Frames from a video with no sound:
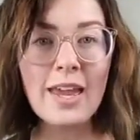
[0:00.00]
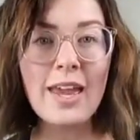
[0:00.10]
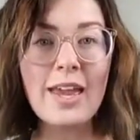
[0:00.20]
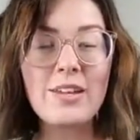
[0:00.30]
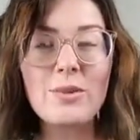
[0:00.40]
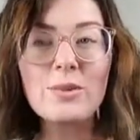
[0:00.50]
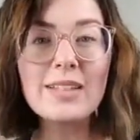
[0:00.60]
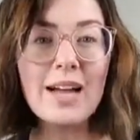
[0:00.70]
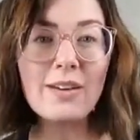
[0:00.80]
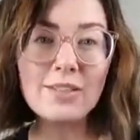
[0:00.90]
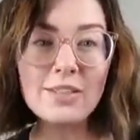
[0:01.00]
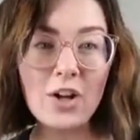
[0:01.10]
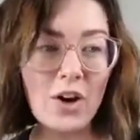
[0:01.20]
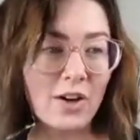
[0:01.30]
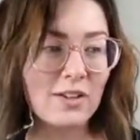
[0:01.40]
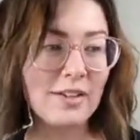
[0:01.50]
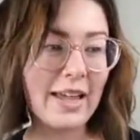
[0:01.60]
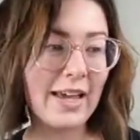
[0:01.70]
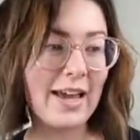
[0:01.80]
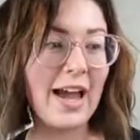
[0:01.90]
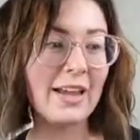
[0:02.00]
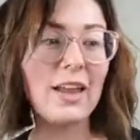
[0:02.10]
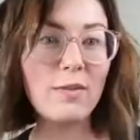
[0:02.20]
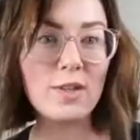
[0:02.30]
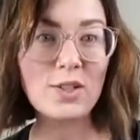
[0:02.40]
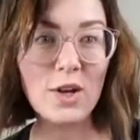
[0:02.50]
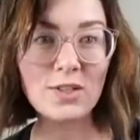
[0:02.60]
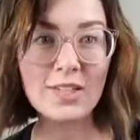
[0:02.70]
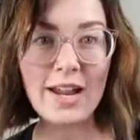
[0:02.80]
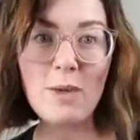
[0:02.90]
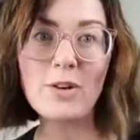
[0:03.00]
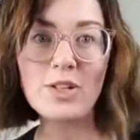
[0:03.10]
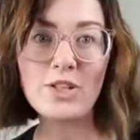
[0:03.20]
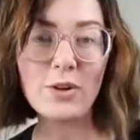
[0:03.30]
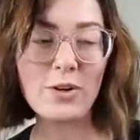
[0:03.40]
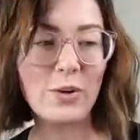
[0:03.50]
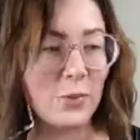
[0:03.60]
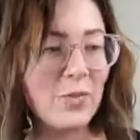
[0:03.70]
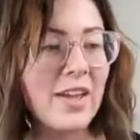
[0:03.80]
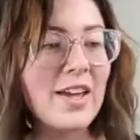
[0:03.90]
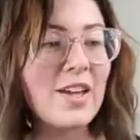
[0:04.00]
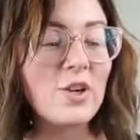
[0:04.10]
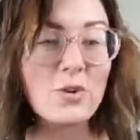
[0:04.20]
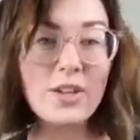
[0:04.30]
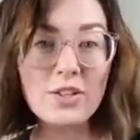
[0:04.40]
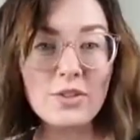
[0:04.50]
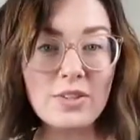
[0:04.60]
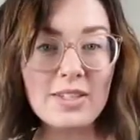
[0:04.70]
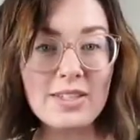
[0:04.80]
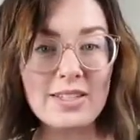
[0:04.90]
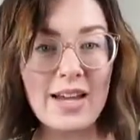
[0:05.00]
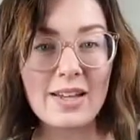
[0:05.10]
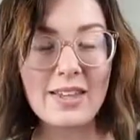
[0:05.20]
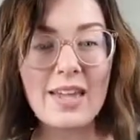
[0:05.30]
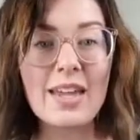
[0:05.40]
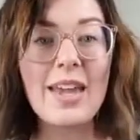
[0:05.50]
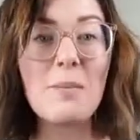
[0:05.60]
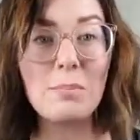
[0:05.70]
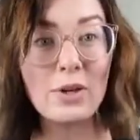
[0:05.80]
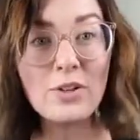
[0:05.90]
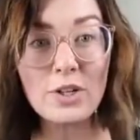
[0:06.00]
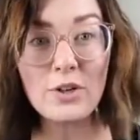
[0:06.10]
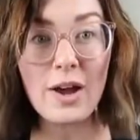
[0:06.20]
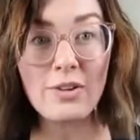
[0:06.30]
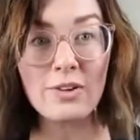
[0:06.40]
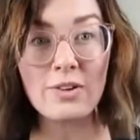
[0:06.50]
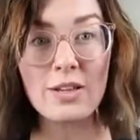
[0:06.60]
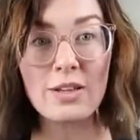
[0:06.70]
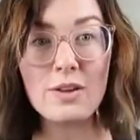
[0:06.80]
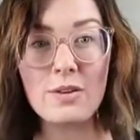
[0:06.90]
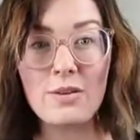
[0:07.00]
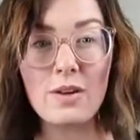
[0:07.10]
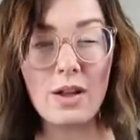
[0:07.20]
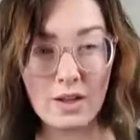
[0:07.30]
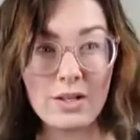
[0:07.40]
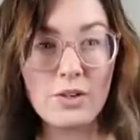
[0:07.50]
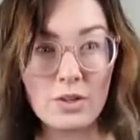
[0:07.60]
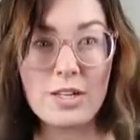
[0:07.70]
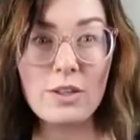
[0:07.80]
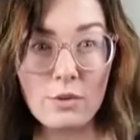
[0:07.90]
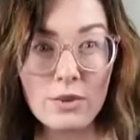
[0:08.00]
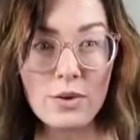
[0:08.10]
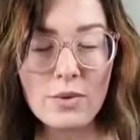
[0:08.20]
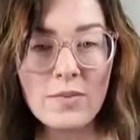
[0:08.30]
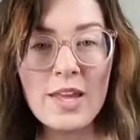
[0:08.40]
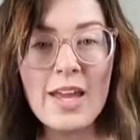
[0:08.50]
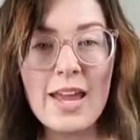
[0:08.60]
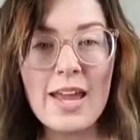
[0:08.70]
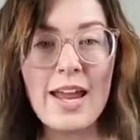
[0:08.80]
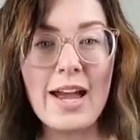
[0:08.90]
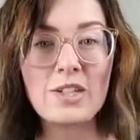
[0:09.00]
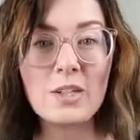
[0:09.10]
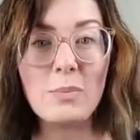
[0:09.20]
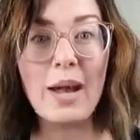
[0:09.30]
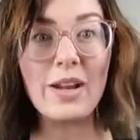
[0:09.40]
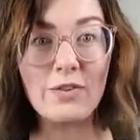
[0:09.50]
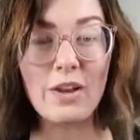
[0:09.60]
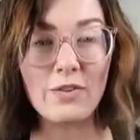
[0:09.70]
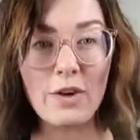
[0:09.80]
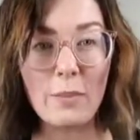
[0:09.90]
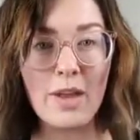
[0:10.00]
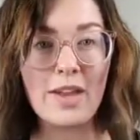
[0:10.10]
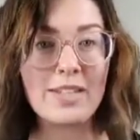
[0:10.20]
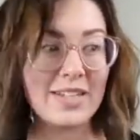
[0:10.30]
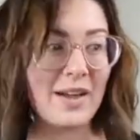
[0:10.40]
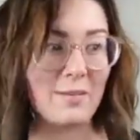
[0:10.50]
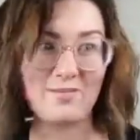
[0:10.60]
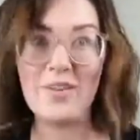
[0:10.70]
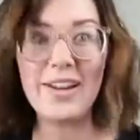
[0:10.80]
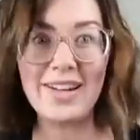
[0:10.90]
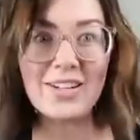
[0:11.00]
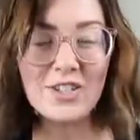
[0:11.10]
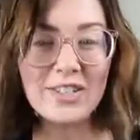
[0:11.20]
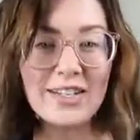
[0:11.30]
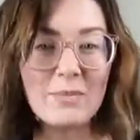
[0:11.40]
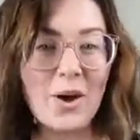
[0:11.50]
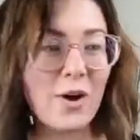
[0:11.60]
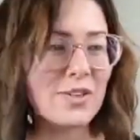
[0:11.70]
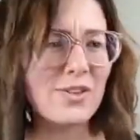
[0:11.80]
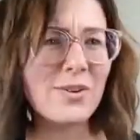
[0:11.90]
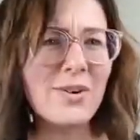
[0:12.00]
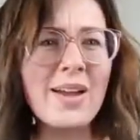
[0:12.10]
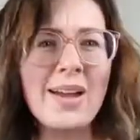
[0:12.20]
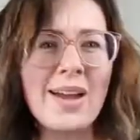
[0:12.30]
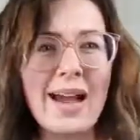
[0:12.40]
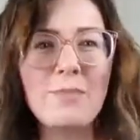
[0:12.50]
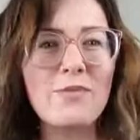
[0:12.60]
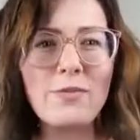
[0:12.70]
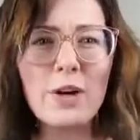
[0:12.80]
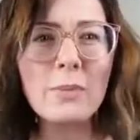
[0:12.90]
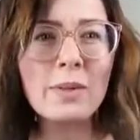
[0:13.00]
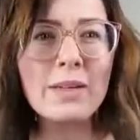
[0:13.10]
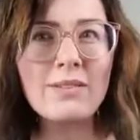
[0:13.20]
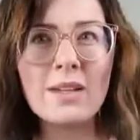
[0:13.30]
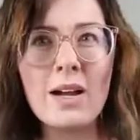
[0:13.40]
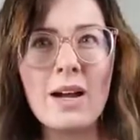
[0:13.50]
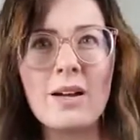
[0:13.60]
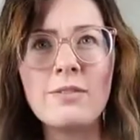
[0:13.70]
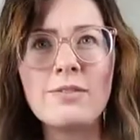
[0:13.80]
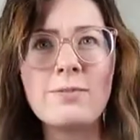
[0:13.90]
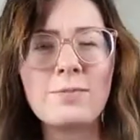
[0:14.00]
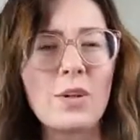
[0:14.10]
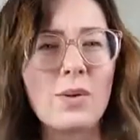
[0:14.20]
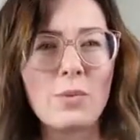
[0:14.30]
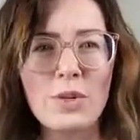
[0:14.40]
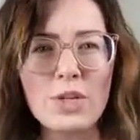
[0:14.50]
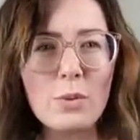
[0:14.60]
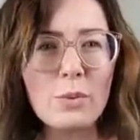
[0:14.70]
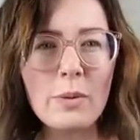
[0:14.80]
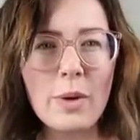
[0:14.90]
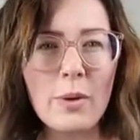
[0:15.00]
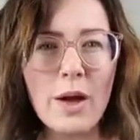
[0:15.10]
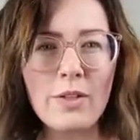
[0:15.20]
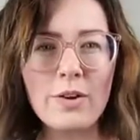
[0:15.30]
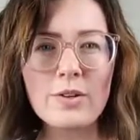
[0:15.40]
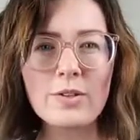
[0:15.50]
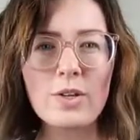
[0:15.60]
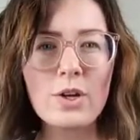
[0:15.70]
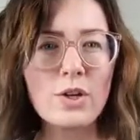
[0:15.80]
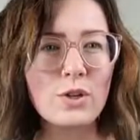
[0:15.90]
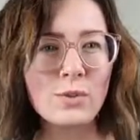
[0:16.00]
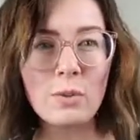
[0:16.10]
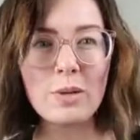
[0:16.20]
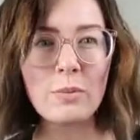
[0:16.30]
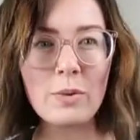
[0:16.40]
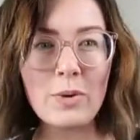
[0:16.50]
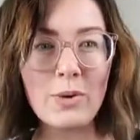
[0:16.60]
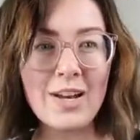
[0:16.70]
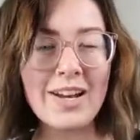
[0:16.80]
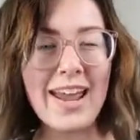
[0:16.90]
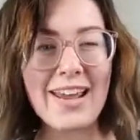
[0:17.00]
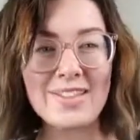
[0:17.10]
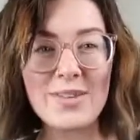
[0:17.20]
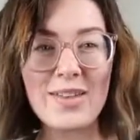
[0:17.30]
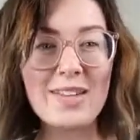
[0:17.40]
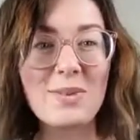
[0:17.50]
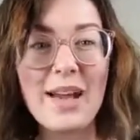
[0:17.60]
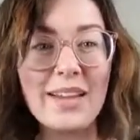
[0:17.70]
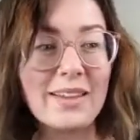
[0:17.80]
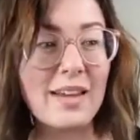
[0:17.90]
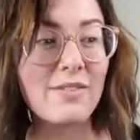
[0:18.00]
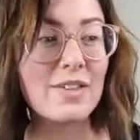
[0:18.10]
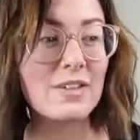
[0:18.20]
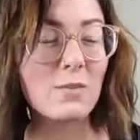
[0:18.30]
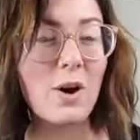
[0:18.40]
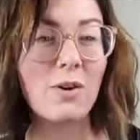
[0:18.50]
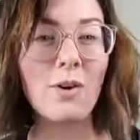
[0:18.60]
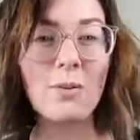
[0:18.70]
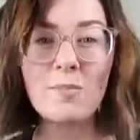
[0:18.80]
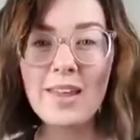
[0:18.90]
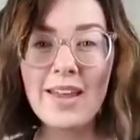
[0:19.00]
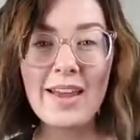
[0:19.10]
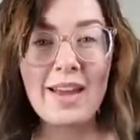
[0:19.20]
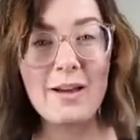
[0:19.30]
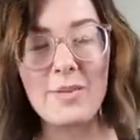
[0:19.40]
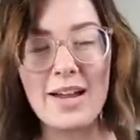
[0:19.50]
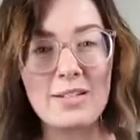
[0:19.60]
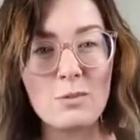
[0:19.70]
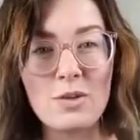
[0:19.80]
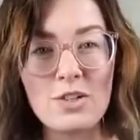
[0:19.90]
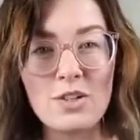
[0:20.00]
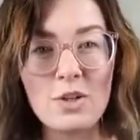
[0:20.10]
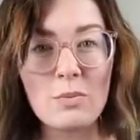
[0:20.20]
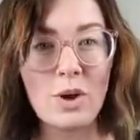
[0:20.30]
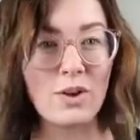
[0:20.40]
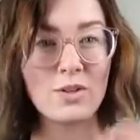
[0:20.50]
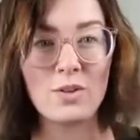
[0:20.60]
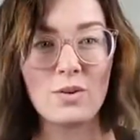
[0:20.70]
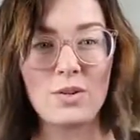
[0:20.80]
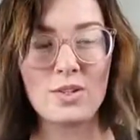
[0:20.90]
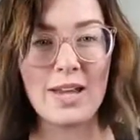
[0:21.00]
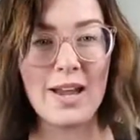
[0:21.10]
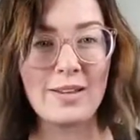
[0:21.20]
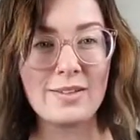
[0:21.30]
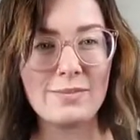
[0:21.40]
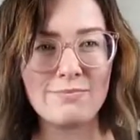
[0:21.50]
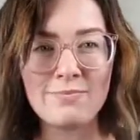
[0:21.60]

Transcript: and you love a song, like I love this song today, I'm going to show you, you can do this exact thing, build a crowd underneath of you and actually benefit from it financially, but also I'm a firm believer of when you promote others, you will be promoted. And so that's why I love this model as a musician, but also just as